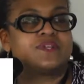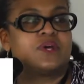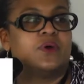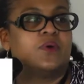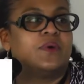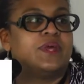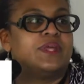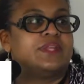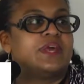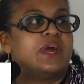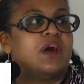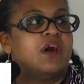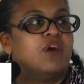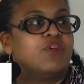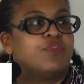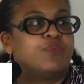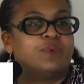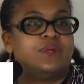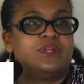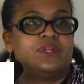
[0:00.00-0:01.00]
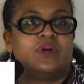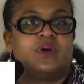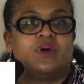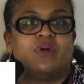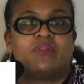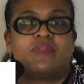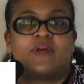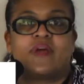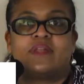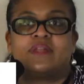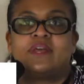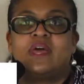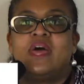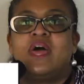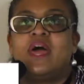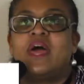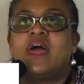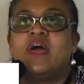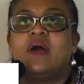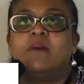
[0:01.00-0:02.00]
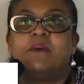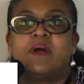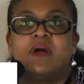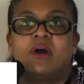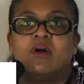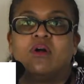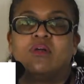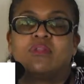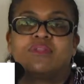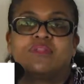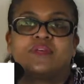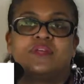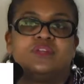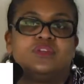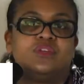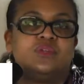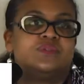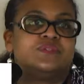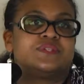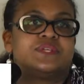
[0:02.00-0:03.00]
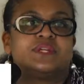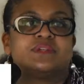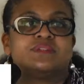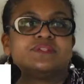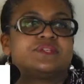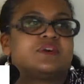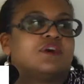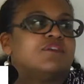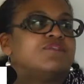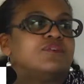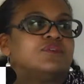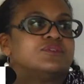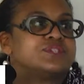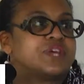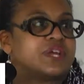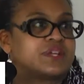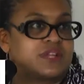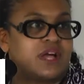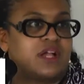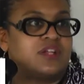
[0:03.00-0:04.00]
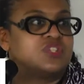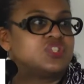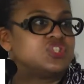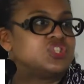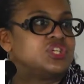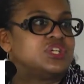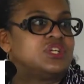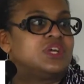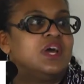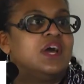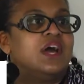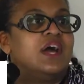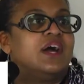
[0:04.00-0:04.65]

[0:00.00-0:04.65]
So in health, we know that mHealth and using cell phone technology,